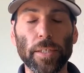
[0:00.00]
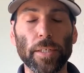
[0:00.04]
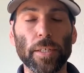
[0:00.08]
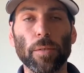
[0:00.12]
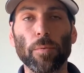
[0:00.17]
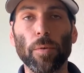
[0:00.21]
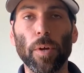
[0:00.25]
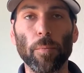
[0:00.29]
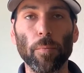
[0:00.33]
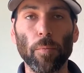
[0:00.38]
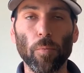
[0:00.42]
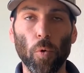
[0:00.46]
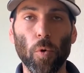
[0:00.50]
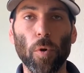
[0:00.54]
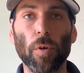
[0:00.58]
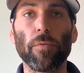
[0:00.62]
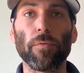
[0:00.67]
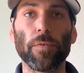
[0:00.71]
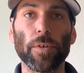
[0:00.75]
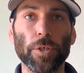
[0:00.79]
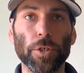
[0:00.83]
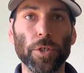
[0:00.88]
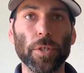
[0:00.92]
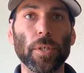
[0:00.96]
AC run more
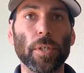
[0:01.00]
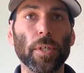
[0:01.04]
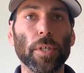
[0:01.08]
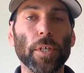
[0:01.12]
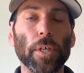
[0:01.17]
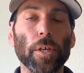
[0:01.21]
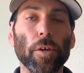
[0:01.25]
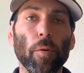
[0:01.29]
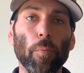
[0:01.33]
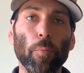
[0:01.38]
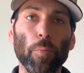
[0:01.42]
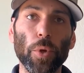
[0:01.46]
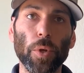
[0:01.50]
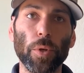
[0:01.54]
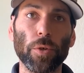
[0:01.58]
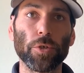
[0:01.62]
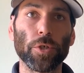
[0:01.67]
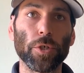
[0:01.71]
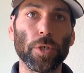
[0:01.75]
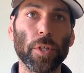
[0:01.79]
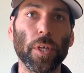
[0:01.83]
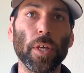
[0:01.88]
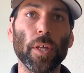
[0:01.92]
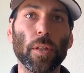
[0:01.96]
efficiently, your bills
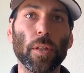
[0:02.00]
should